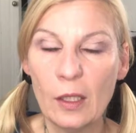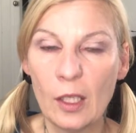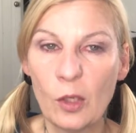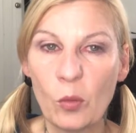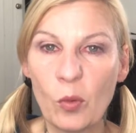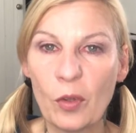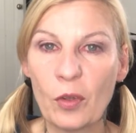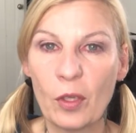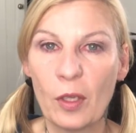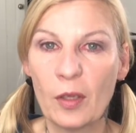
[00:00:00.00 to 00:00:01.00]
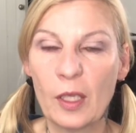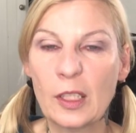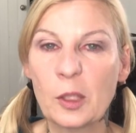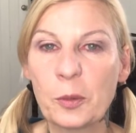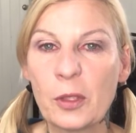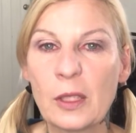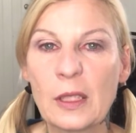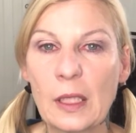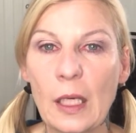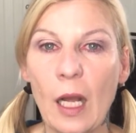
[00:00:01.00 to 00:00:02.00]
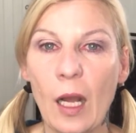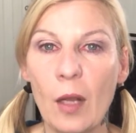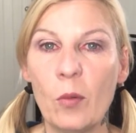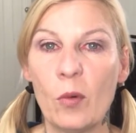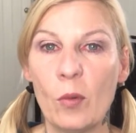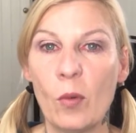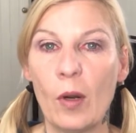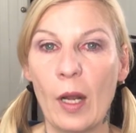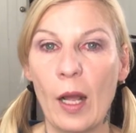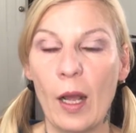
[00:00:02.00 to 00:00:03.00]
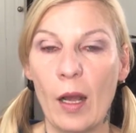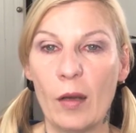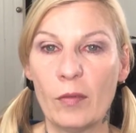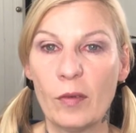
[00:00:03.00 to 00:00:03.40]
and with the experience that I would want to have.